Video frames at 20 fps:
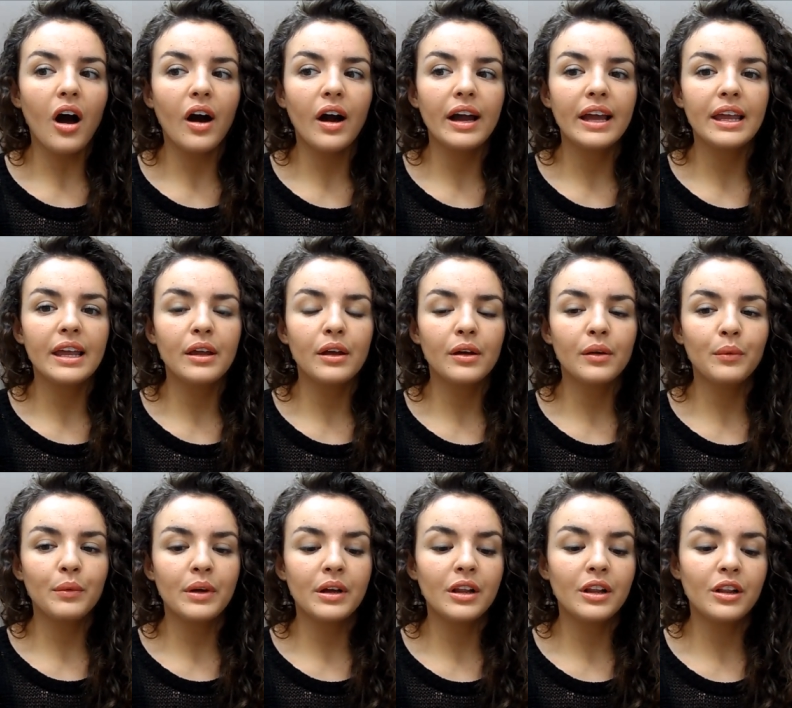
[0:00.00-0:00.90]

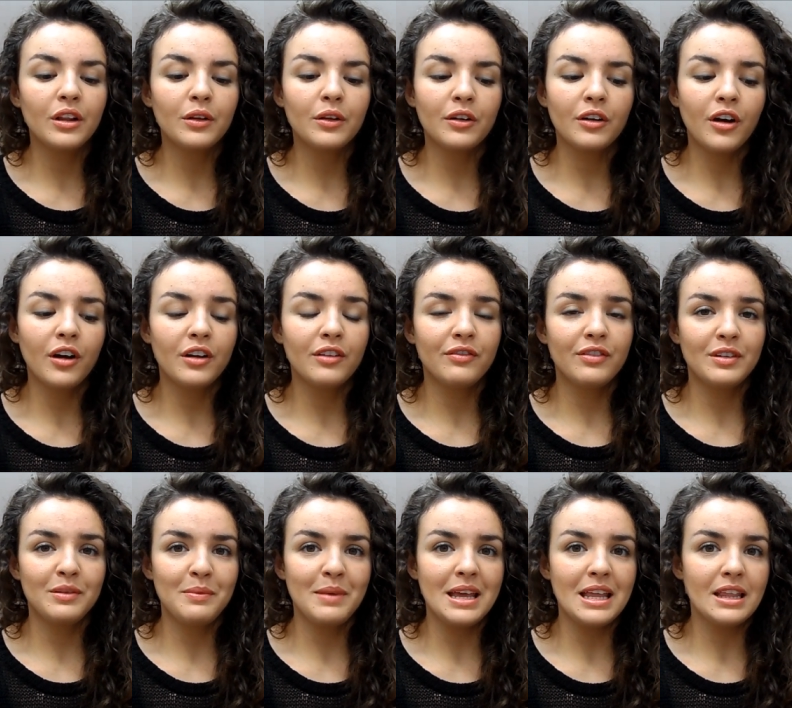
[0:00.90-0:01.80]
I will kind
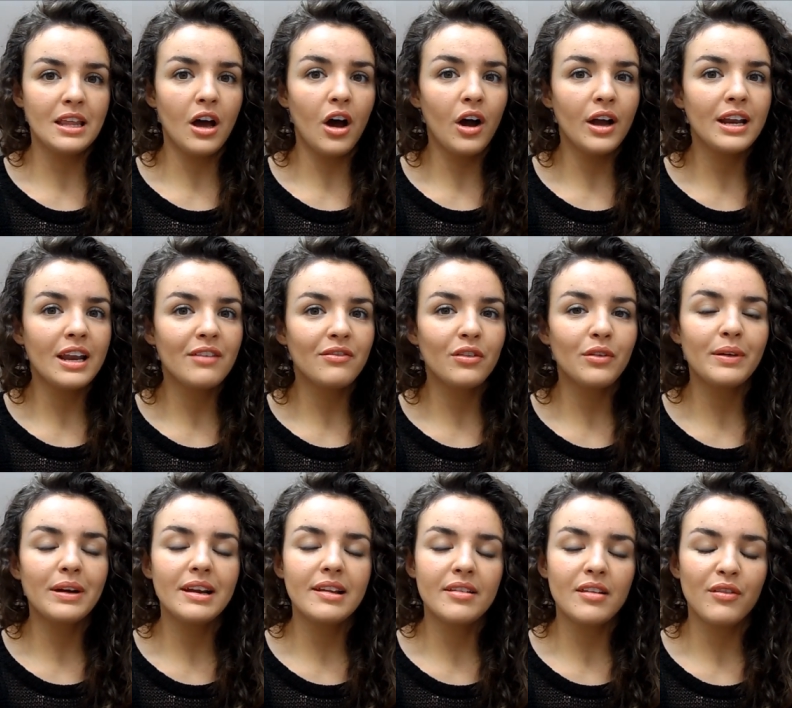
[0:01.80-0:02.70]
of admit that I
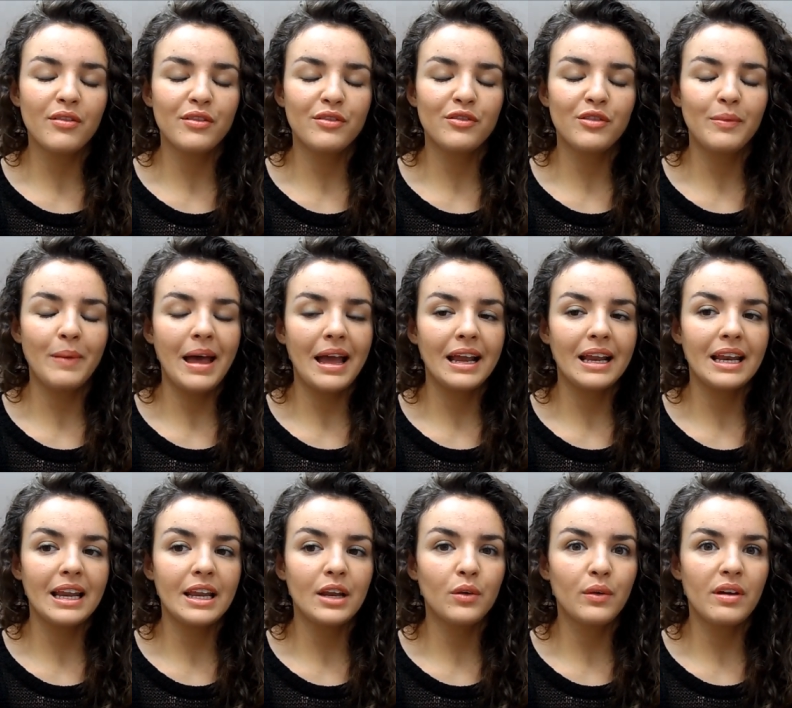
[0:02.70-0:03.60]
never really suffered from
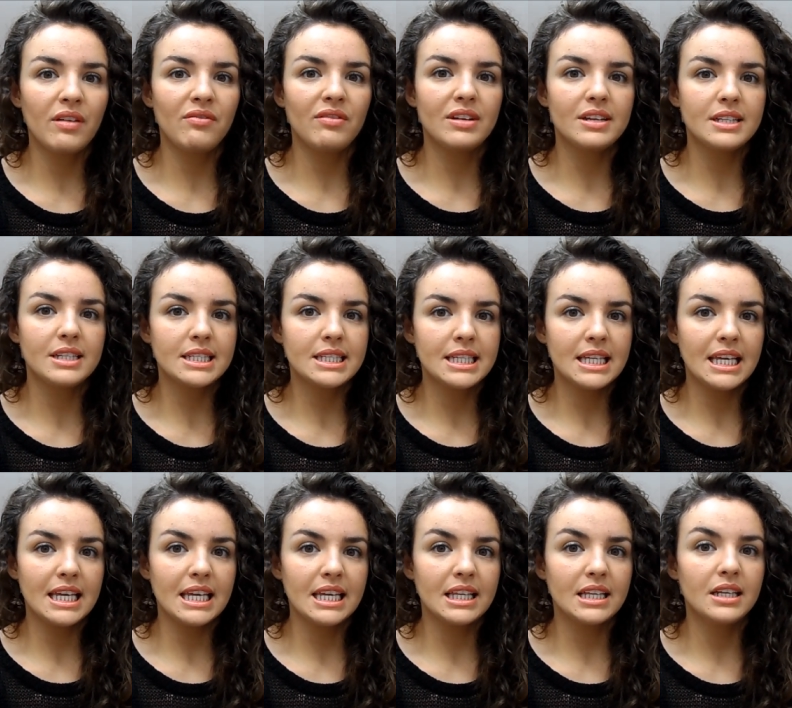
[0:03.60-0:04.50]
acne, not even as a
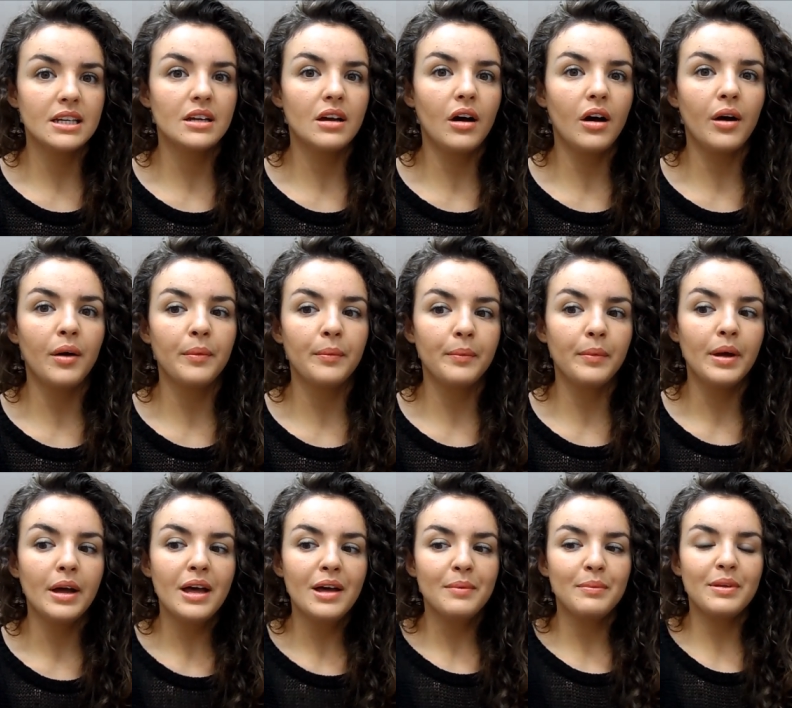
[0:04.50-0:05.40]
teen,
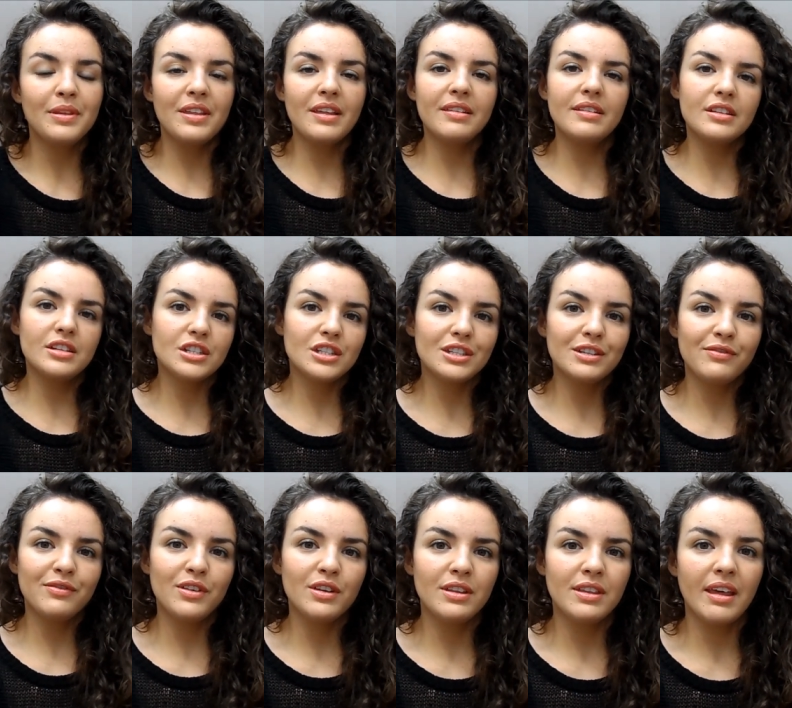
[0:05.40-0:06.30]
but these are
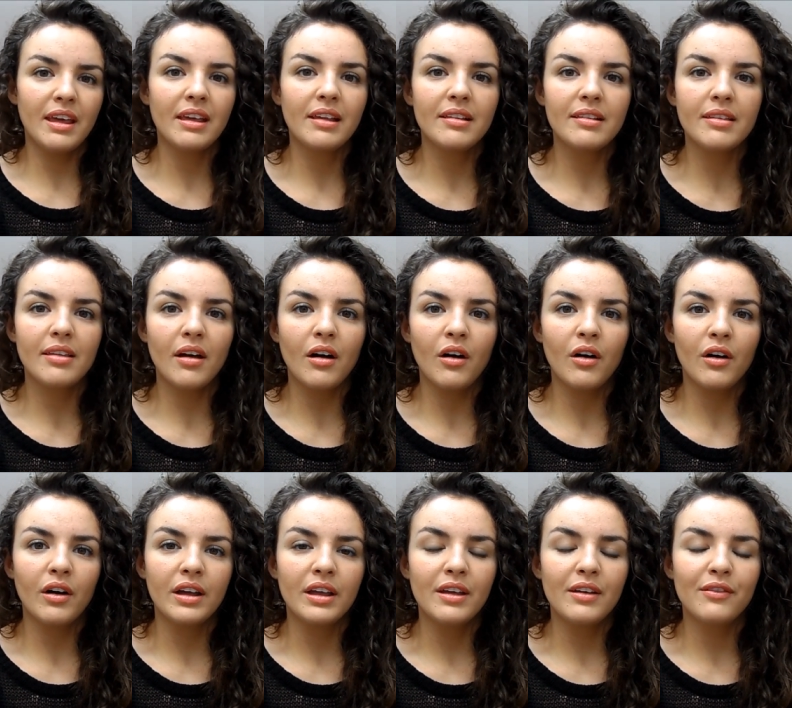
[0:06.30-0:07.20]
just a few things that
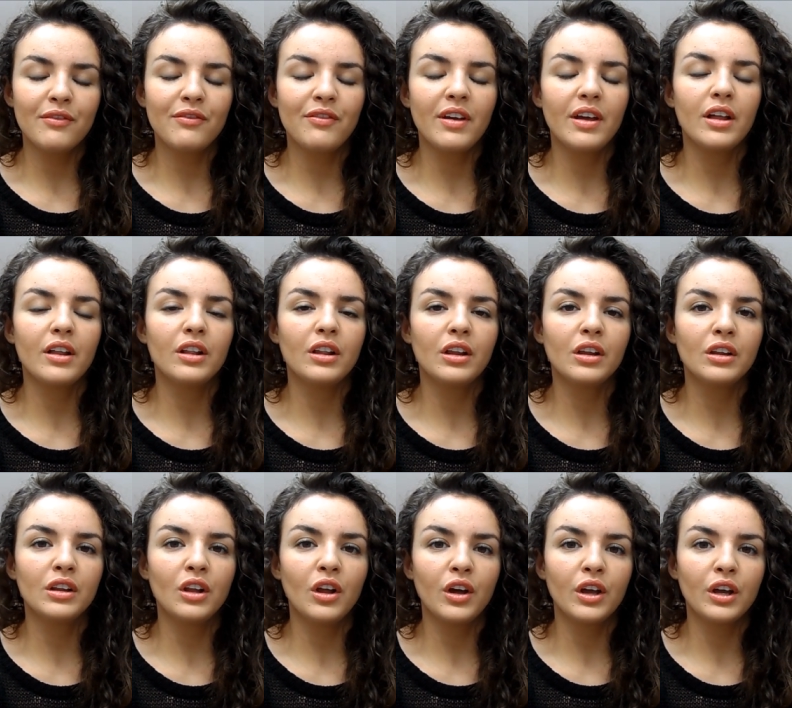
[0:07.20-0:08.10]
I
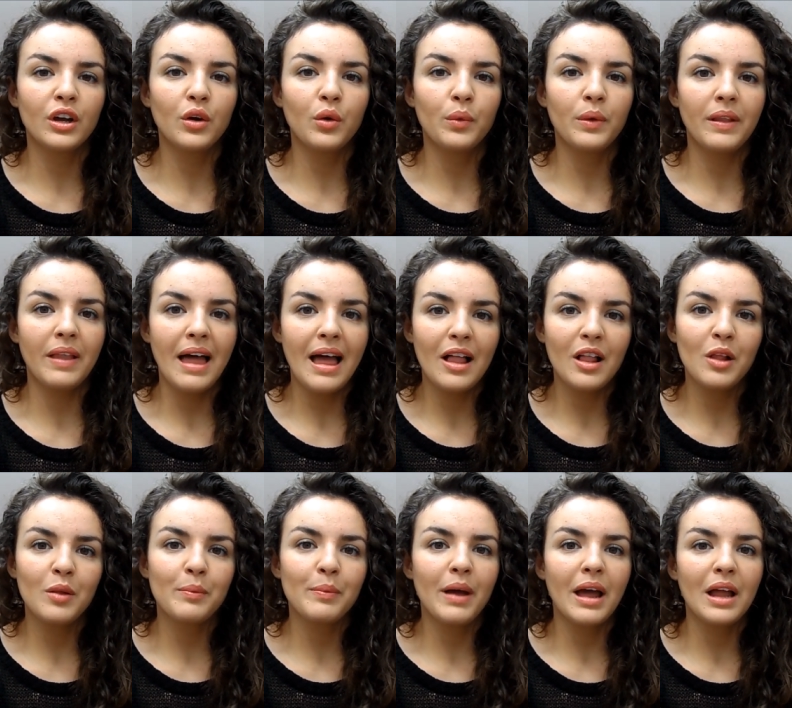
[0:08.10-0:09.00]
feel like will
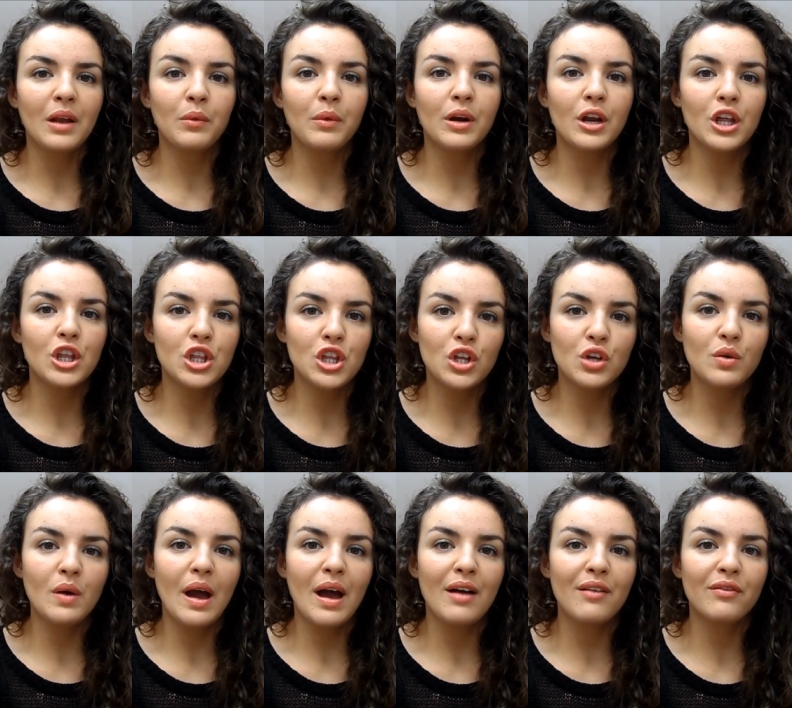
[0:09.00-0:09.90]
help, and when I
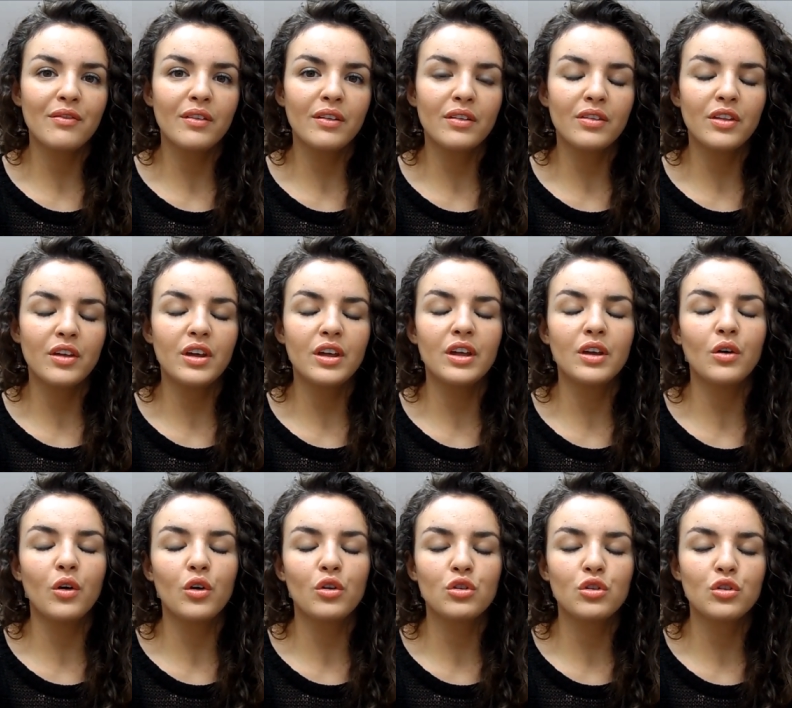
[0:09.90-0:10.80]
do have
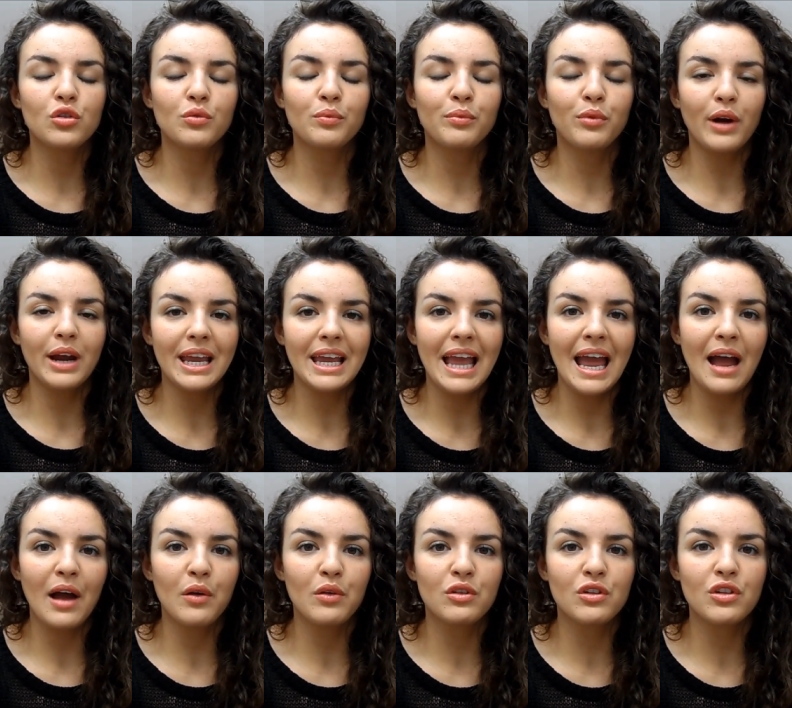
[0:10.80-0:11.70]
the odd
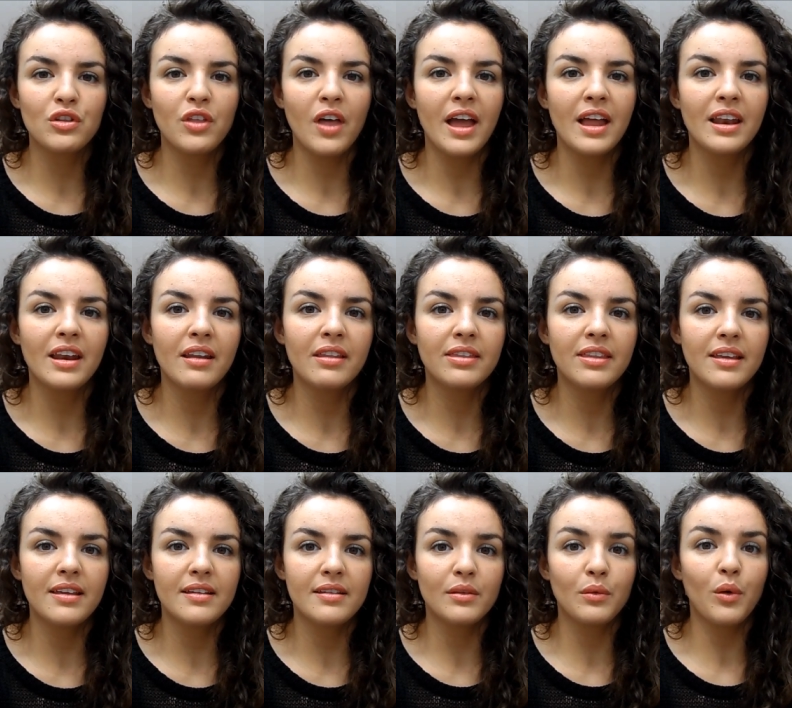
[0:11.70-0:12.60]
breakout, then
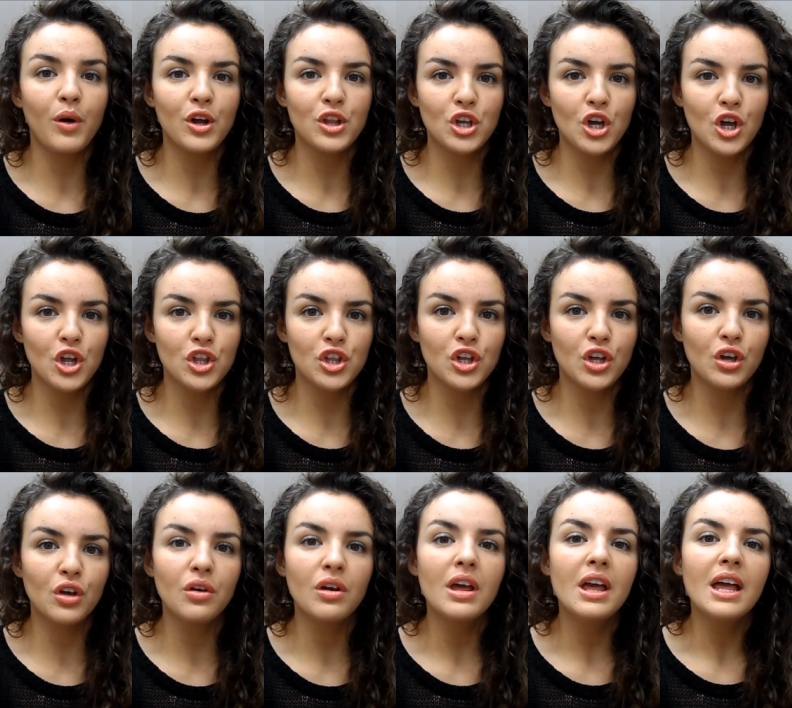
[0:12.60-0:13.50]
these are what I turn
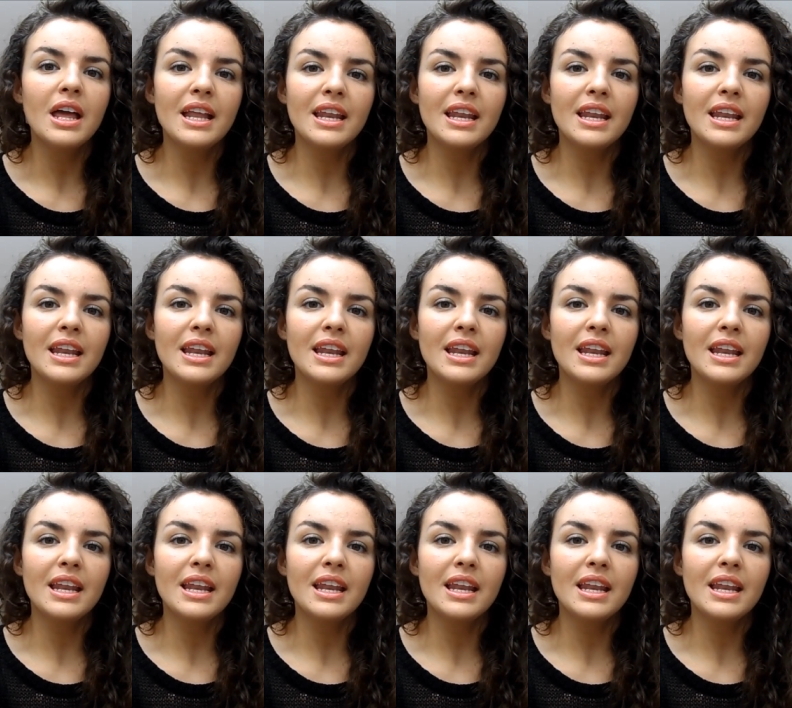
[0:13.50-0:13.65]
to.